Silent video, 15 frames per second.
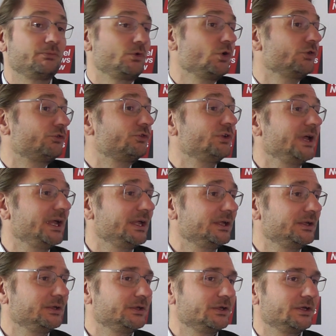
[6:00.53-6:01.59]
of course,
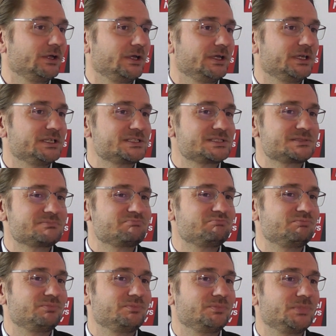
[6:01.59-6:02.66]
today it's
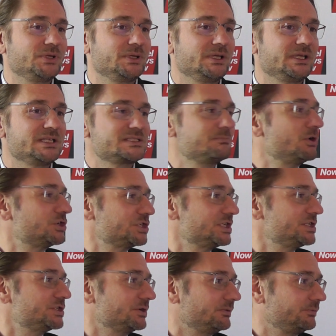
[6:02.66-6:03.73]
much
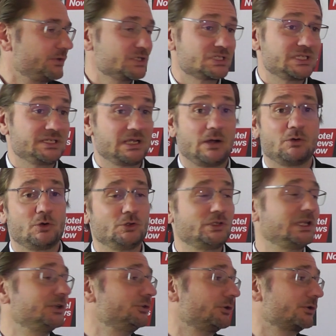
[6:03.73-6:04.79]
easier. Firstly, our
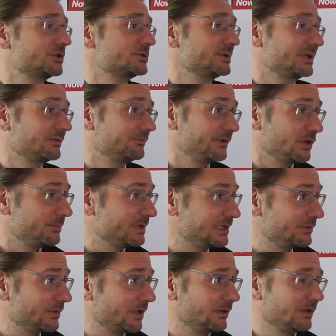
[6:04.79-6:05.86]
hotel in New York is doing
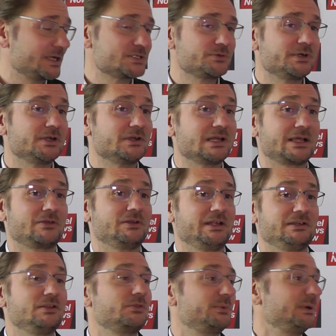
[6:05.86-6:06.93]
phenomenally well, has run at like a
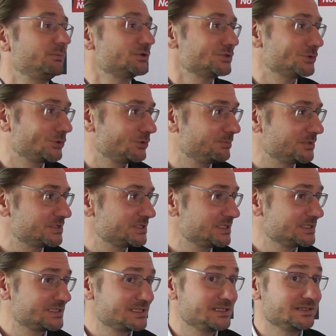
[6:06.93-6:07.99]
93%
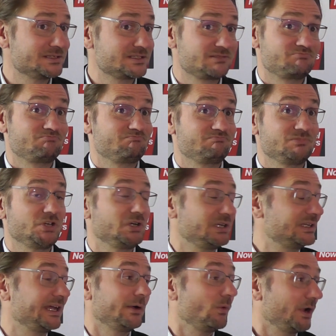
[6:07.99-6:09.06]
occupancy since
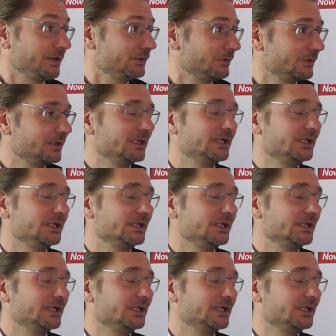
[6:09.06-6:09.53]
nearly day one.